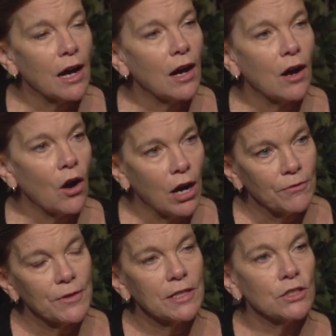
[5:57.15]

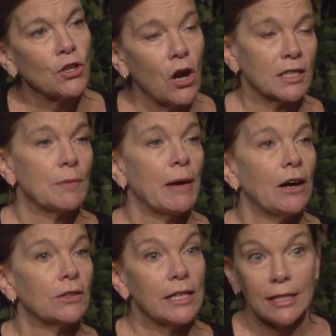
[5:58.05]
often talked
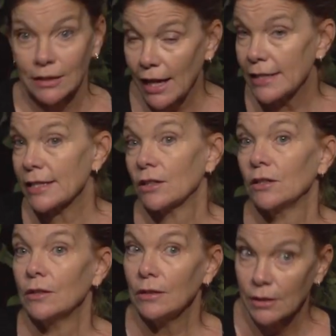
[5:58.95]
about in
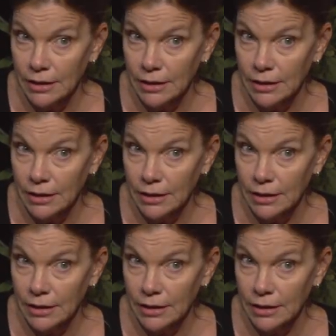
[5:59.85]
classical